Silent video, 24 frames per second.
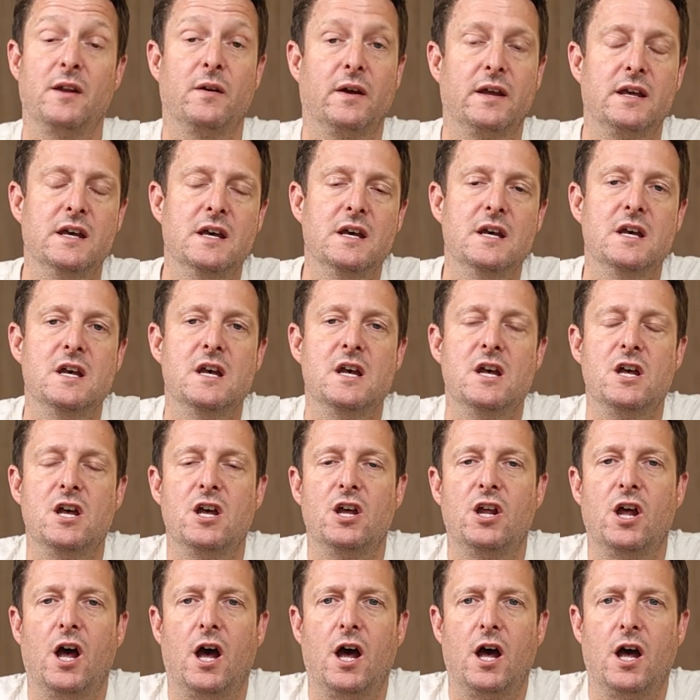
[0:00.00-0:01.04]
anyway,
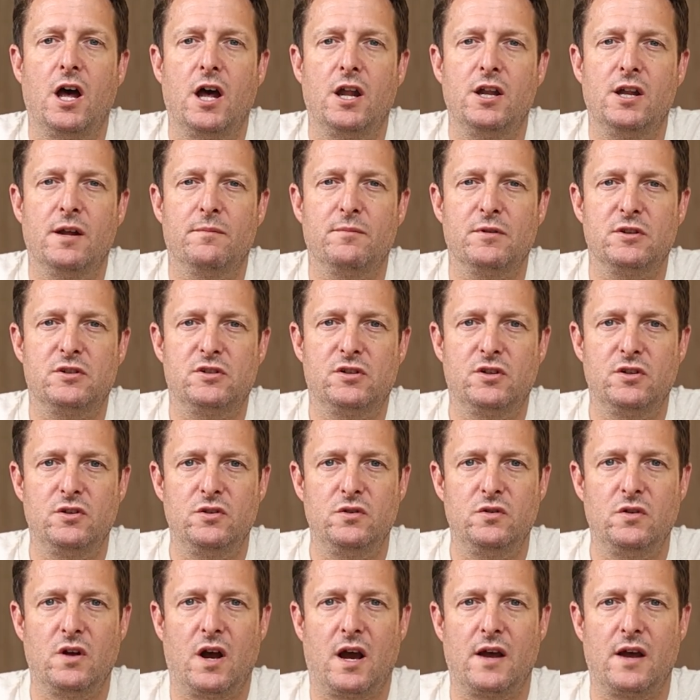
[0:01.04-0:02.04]
number 2,